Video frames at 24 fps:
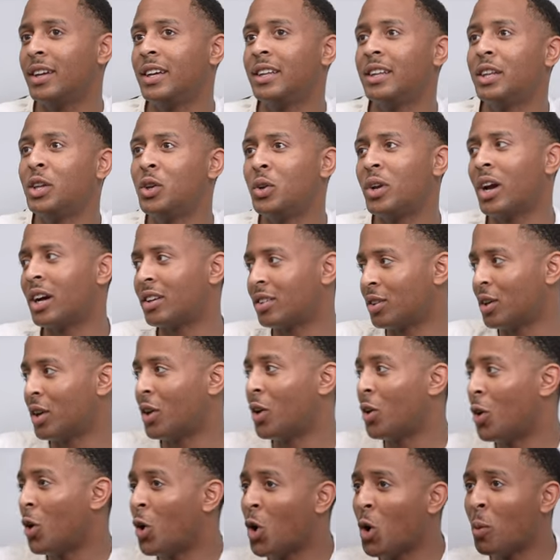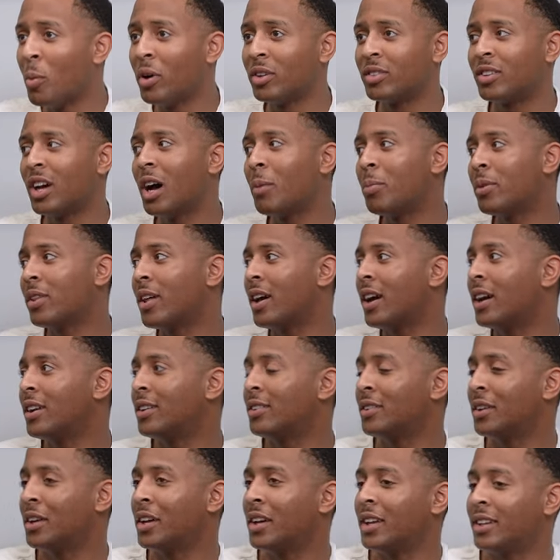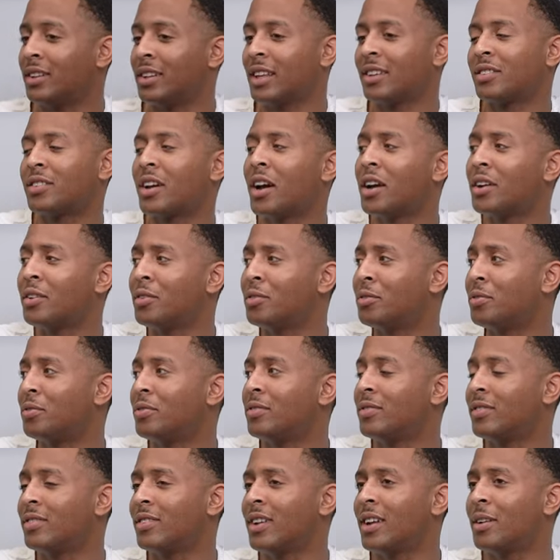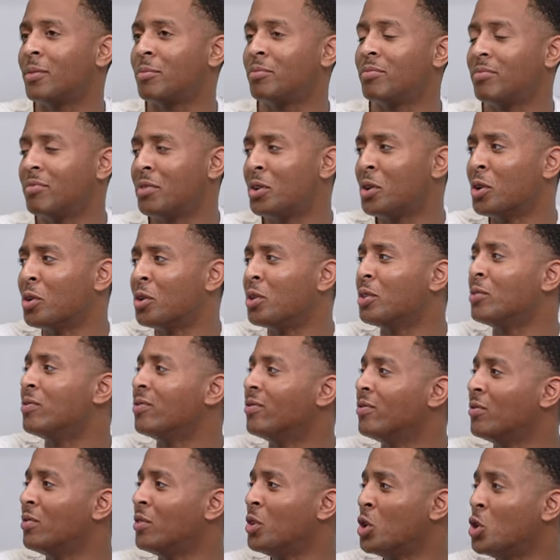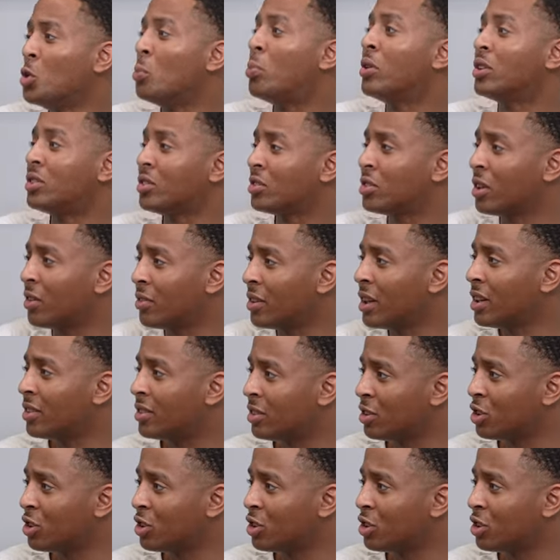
and then you got your home on top of that, that's kind of you put yourself in that